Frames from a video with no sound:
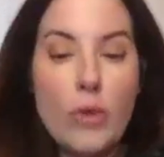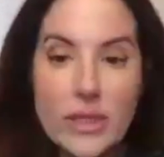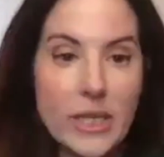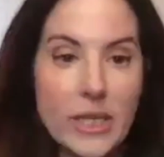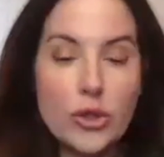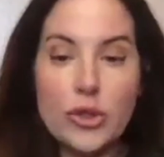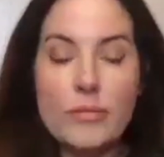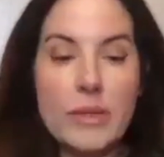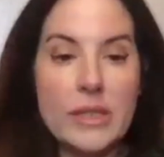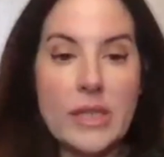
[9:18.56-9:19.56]
residential
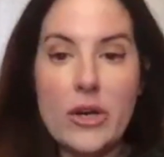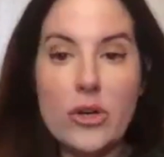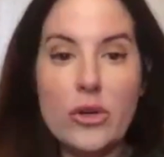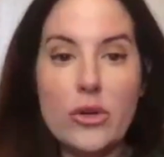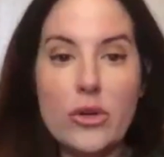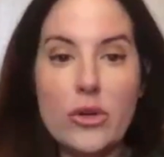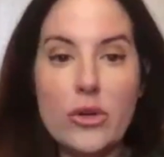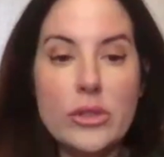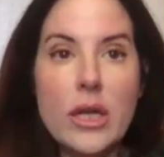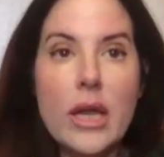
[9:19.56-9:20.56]
treatment
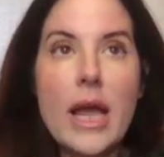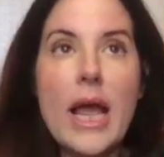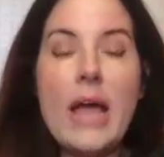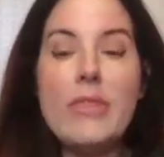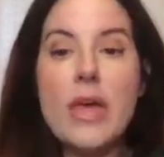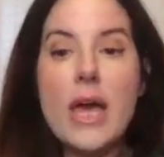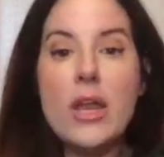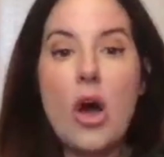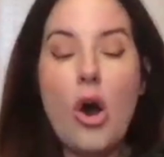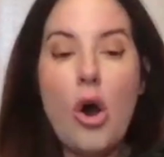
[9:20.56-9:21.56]
centers, and
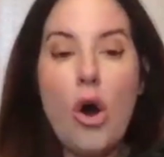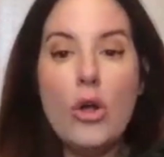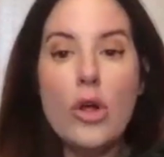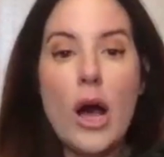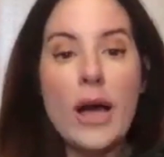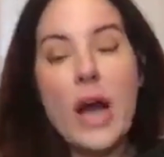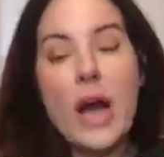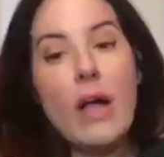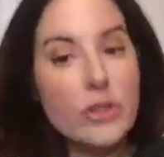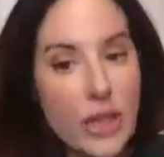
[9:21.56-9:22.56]
then all
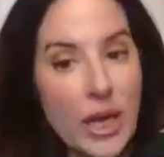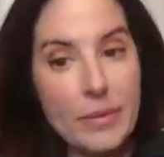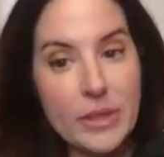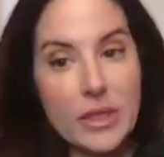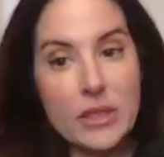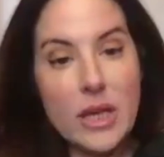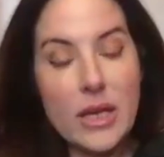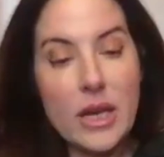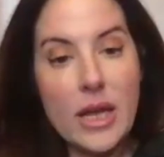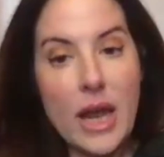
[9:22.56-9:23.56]
college campuses
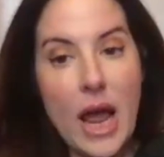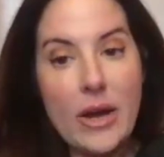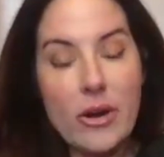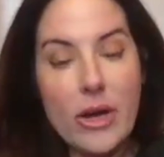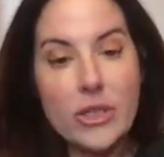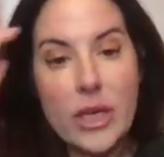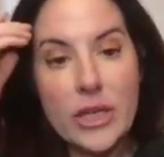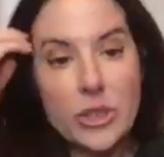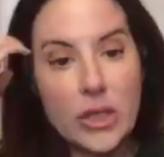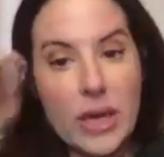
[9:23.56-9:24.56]
and higher
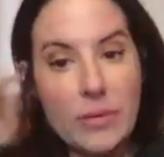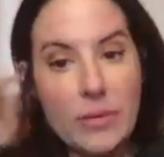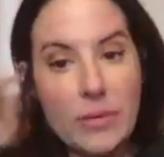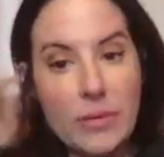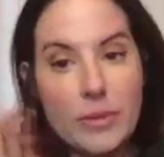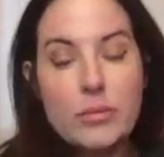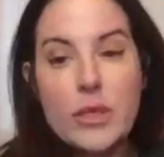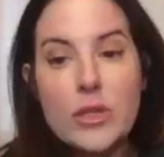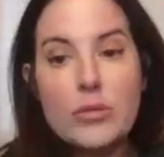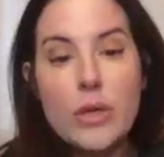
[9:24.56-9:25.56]
education campuses,
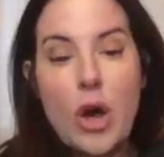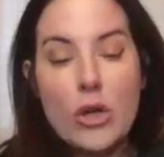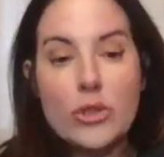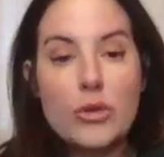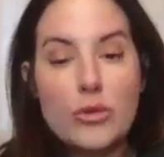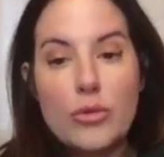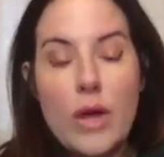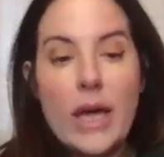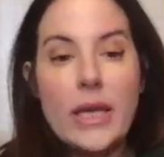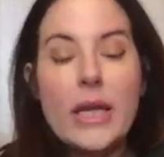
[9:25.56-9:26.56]
because we also
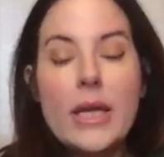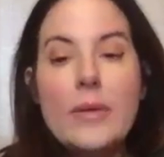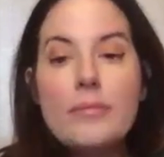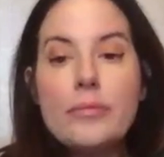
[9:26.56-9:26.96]
knew that